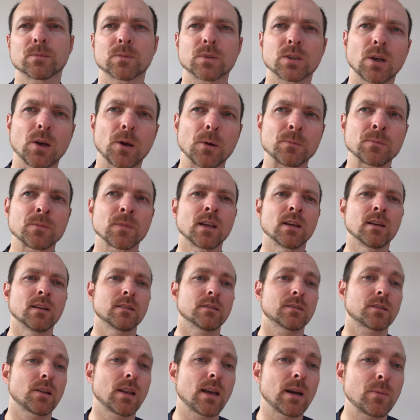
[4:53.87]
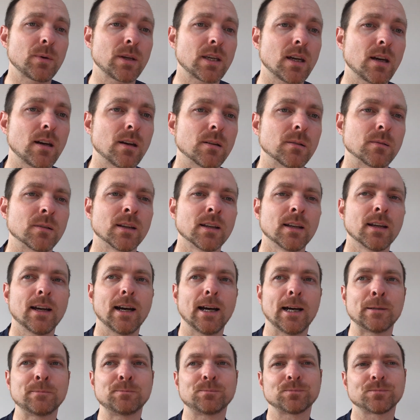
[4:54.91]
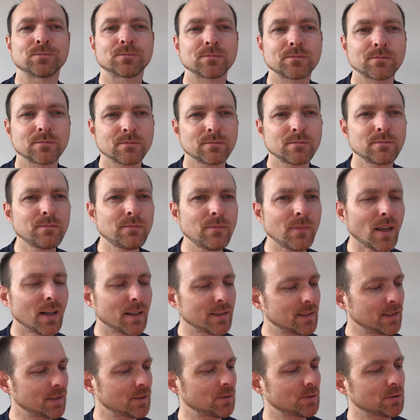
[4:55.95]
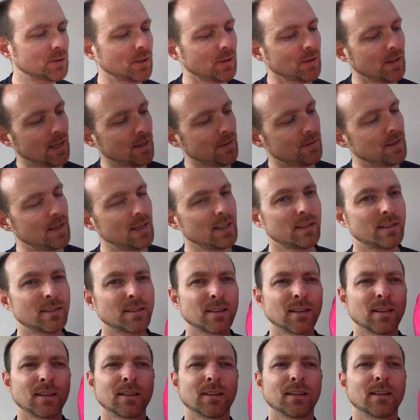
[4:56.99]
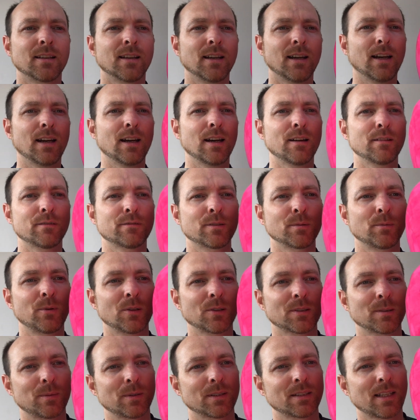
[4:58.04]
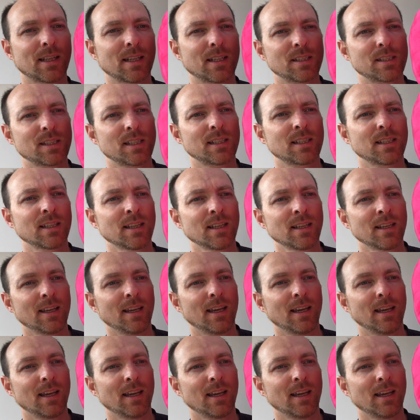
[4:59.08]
So there we go. I did also get this from Octopus Energy.